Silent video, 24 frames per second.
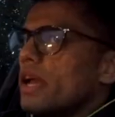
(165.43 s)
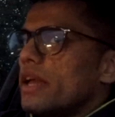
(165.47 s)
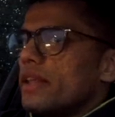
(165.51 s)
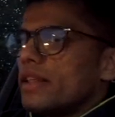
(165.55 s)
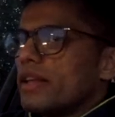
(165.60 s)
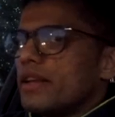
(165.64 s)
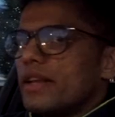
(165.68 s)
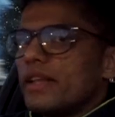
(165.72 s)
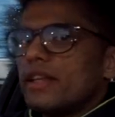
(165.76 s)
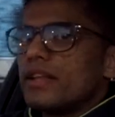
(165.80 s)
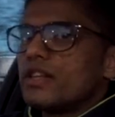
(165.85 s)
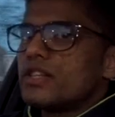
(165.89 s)

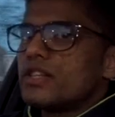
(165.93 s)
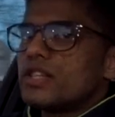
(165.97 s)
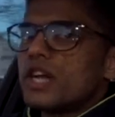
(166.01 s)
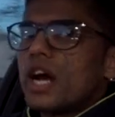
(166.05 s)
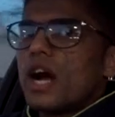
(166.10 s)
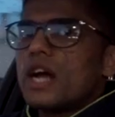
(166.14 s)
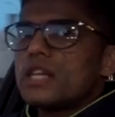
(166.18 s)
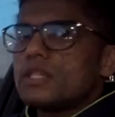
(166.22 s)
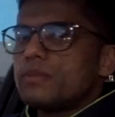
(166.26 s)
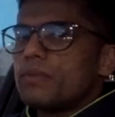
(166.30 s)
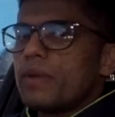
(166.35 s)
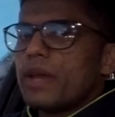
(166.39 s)
They didn't
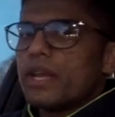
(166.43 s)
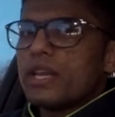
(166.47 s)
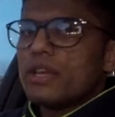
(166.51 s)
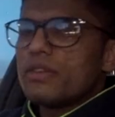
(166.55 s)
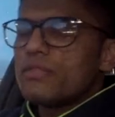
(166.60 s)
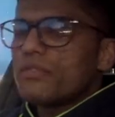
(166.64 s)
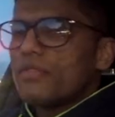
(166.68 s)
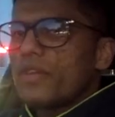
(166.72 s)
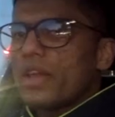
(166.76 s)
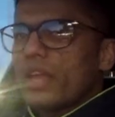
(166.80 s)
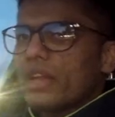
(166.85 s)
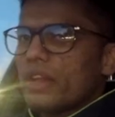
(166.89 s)
charge me
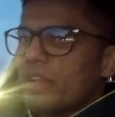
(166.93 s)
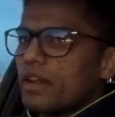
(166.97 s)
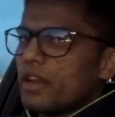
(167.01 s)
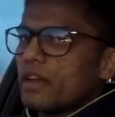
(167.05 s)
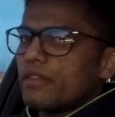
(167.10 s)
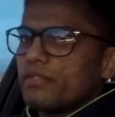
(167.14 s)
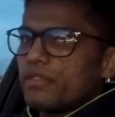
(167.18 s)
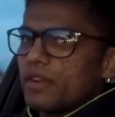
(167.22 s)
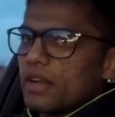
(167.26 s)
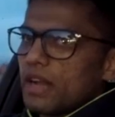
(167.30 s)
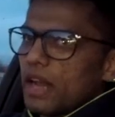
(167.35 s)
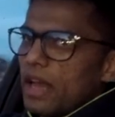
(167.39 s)
anything or
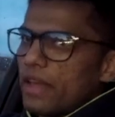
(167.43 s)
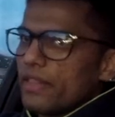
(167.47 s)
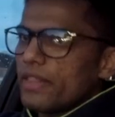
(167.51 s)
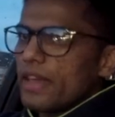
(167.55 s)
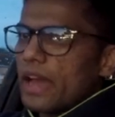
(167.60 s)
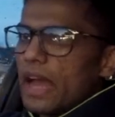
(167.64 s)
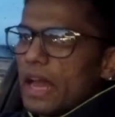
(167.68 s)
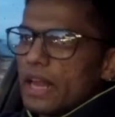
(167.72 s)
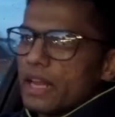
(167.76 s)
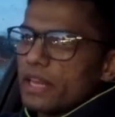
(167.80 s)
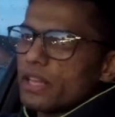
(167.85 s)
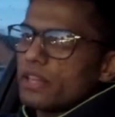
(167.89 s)
nothing like
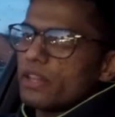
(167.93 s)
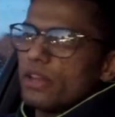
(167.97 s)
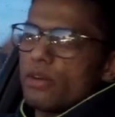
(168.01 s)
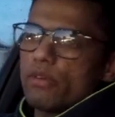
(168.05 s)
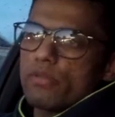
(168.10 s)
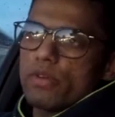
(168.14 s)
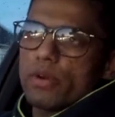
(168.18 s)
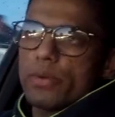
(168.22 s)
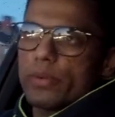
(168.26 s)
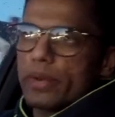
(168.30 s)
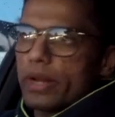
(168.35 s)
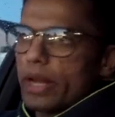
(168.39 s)
that.
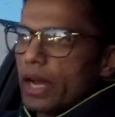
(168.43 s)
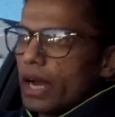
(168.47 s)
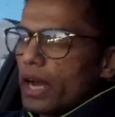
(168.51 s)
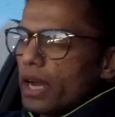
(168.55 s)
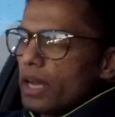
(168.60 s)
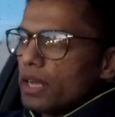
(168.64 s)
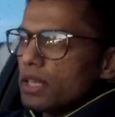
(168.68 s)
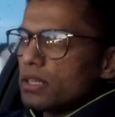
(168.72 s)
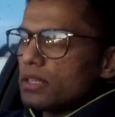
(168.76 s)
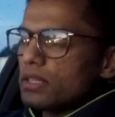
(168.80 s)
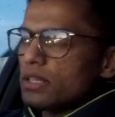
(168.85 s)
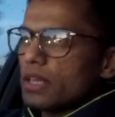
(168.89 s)
Very
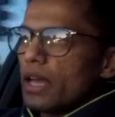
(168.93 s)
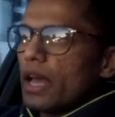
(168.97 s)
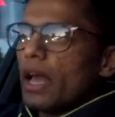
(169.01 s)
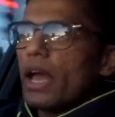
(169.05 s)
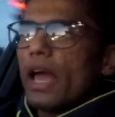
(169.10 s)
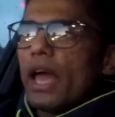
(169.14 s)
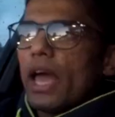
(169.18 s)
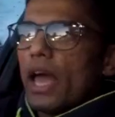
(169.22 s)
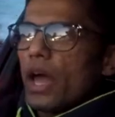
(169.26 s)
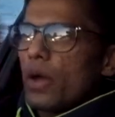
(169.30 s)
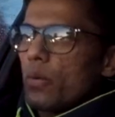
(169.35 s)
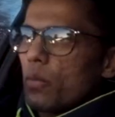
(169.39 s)
nice.
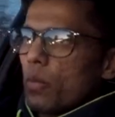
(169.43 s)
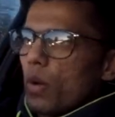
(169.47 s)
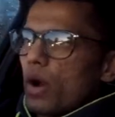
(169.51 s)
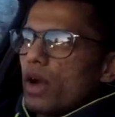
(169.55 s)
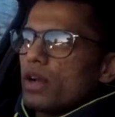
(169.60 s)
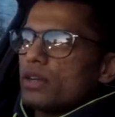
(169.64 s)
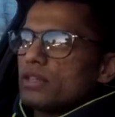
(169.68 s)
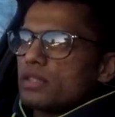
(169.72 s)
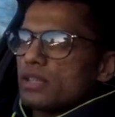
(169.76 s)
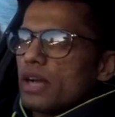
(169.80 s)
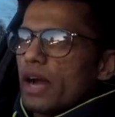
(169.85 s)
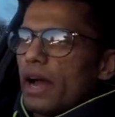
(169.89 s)
And
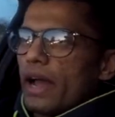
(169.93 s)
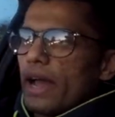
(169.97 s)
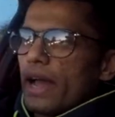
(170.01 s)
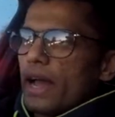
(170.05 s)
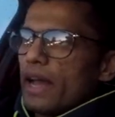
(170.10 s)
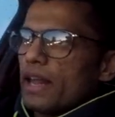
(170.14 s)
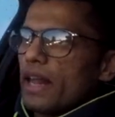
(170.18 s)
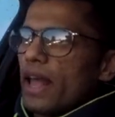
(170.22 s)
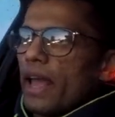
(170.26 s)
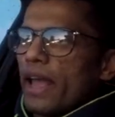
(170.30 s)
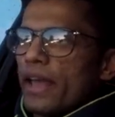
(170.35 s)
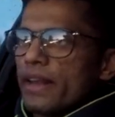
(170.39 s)
once I
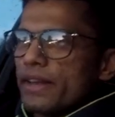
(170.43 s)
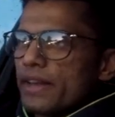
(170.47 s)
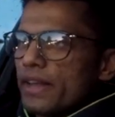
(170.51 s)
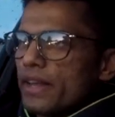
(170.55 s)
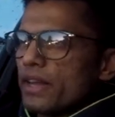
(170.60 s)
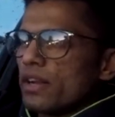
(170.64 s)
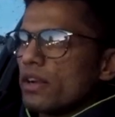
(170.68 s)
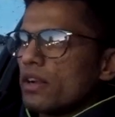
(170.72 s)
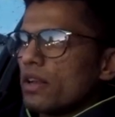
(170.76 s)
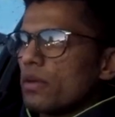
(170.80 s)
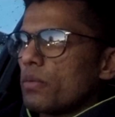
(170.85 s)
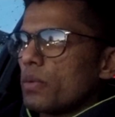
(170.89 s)
had a
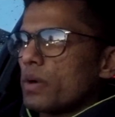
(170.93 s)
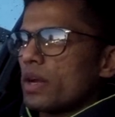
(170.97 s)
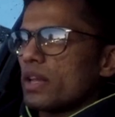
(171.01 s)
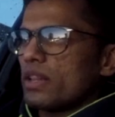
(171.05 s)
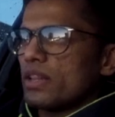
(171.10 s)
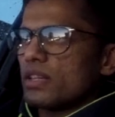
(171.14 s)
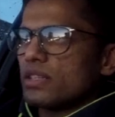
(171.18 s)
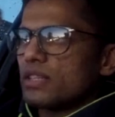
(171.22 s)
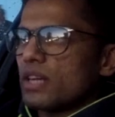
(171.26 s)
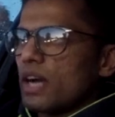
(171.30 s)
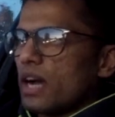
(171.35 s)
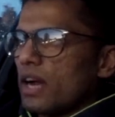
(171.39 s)
needle in one of
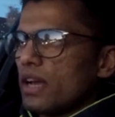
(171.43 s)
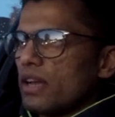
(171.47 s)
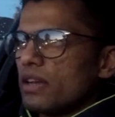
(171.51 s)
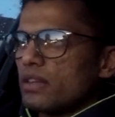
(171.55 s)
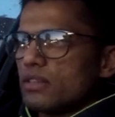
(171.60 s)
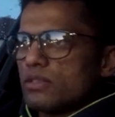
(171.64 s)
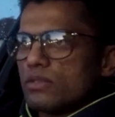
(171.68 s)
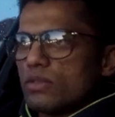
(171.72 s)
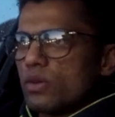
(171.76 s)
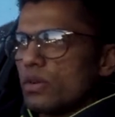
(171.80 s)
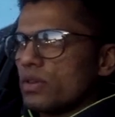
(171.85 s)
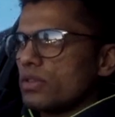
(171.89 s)
the
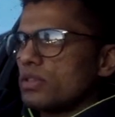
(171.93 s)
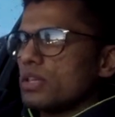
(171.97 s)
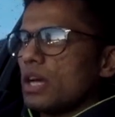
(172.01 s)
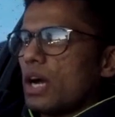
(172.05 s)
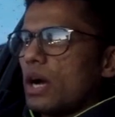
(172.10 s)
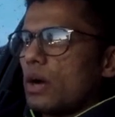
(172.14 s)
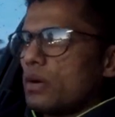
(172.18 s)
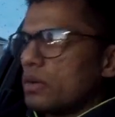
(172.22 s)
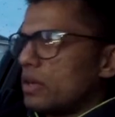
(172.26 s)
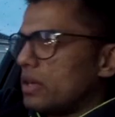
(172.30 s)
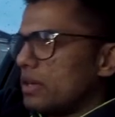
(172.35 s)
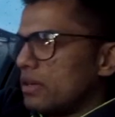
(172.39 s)
tires, took it to
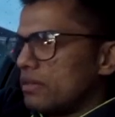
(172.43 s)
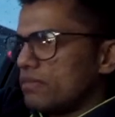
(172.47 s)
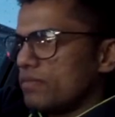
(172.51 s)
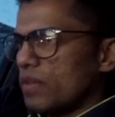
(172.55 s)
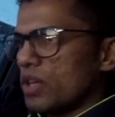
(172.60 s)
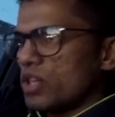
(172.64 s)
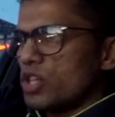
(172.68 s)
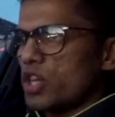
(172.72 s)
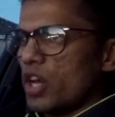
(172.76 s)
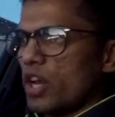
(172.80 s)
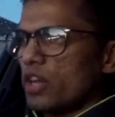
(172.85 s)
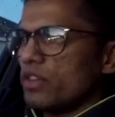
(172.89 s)
Audi, they
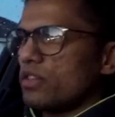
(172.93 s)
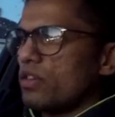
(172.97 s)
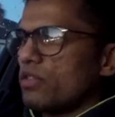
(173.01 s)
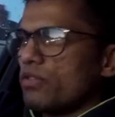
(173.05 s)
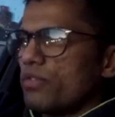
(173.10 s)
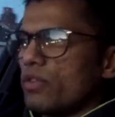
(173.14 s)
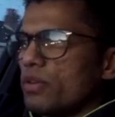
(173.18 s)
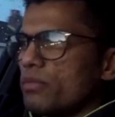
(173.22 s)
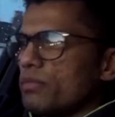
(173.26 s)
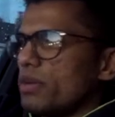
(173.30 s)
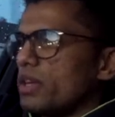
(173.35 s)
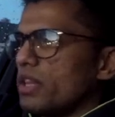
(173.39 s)
changed it
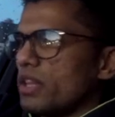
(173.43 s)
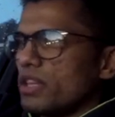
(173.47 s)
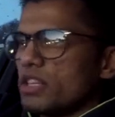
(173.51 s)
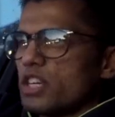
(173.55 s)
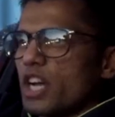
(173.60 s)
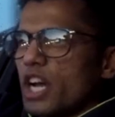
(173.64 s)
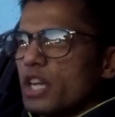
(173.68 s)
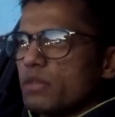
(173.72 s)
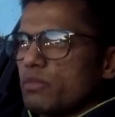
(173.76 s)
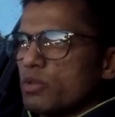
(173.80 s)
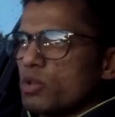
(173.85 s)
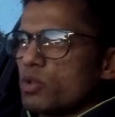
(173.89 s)
for me. They
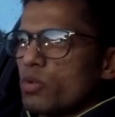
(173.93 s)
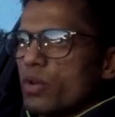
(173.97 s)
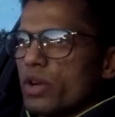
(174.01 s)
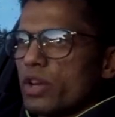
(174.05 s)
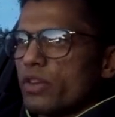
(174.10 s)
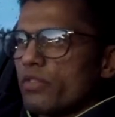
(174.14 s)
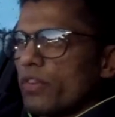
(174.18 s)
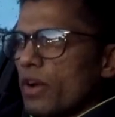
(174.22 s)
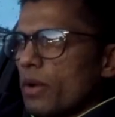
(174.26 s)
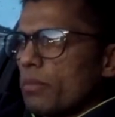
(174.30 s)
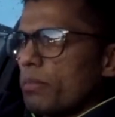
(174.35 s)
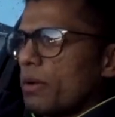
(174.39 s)
charged me
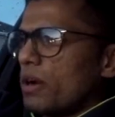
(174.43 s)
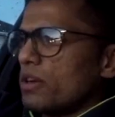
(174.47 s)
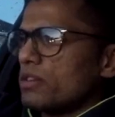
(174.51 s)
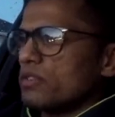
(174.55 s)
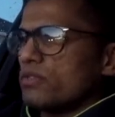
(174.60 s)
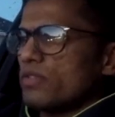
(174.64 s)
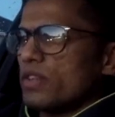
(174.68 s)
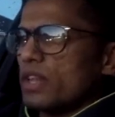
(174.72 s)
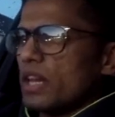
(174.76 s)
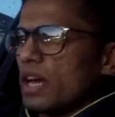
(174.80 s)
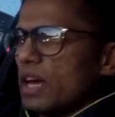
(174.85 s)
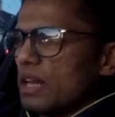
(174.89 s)
£25
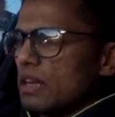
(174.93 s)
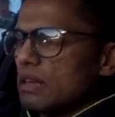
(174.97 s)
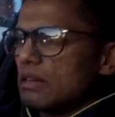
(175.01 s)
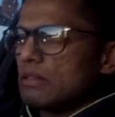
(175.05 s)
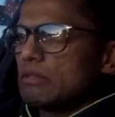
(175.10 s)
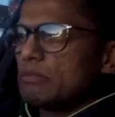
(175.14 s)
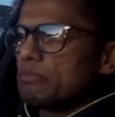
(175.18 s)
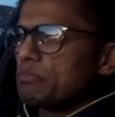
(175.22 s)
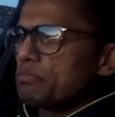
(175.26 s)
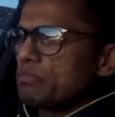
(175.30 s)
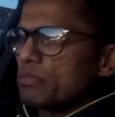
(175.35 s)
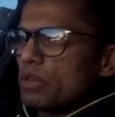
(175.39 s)
for that.
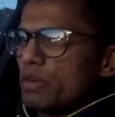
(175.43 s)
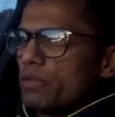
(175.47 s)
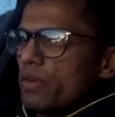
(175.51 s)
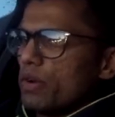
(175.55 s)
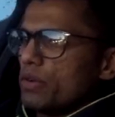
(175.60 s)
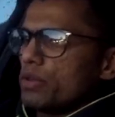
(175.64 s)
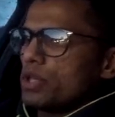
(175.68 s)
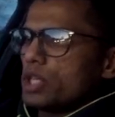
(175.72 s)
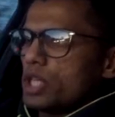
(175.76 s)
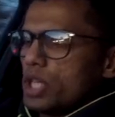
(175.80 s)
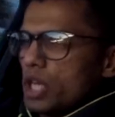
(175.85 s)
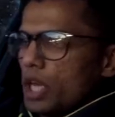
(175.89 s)

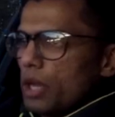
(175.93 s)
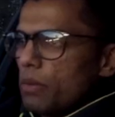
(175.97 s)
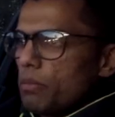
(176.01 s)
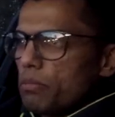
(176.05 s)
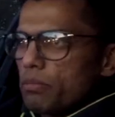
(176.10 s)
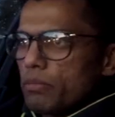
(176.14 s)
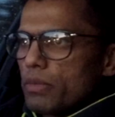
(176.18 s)
Very cheap.